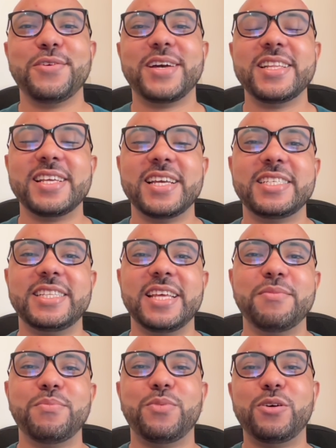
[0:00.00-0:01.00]
You can get
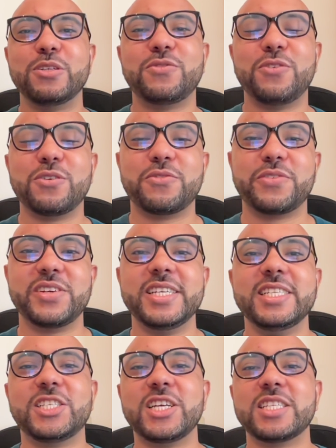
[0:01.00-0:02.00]
them both for
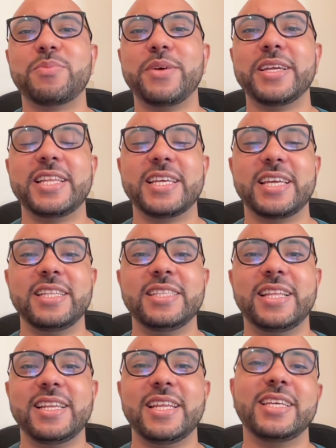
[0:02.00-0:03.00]
free just by
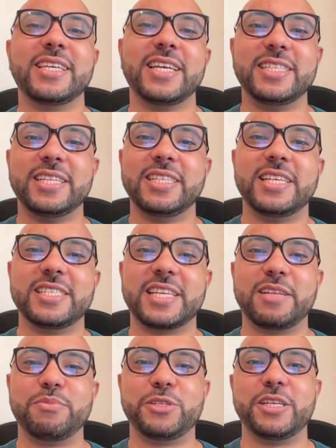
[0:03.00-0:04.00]
clicking the link in the
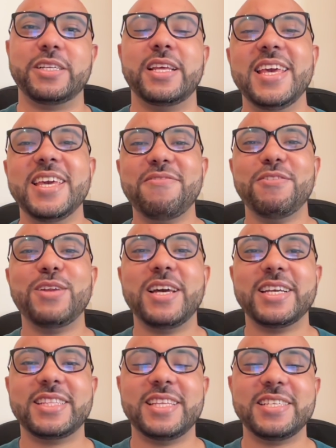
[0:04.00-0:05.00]
description. If you
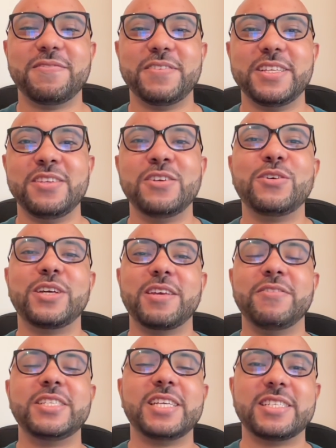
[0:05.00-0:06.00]
like this video,
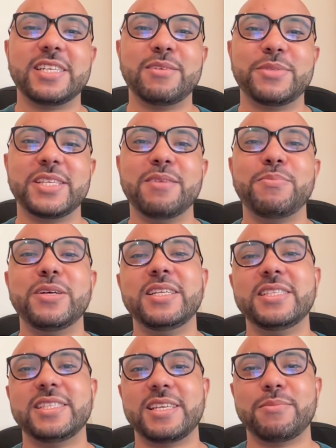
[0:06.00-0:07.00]
give it a thumbs
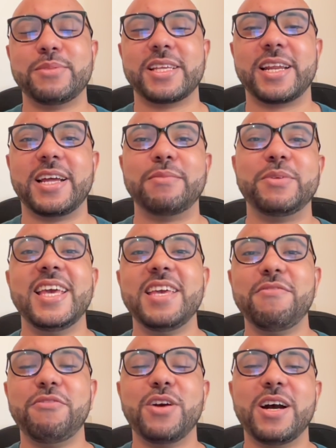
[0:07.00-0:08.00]
up and subscribe.
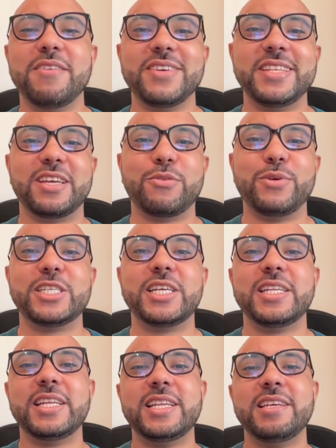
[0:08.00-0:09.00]
If you have any
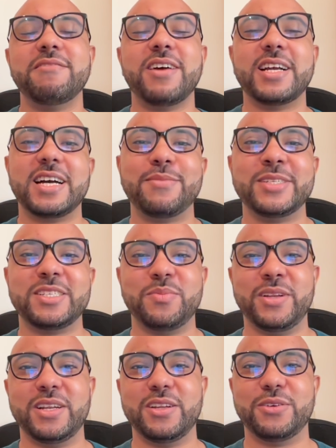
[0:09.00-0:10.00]
question, leave a
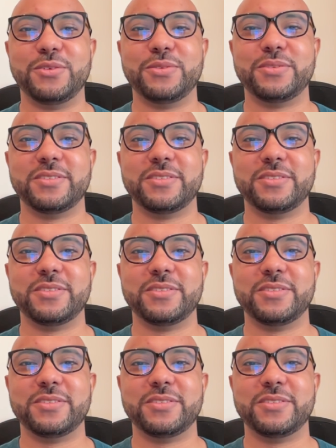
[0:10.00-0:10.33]
comment below.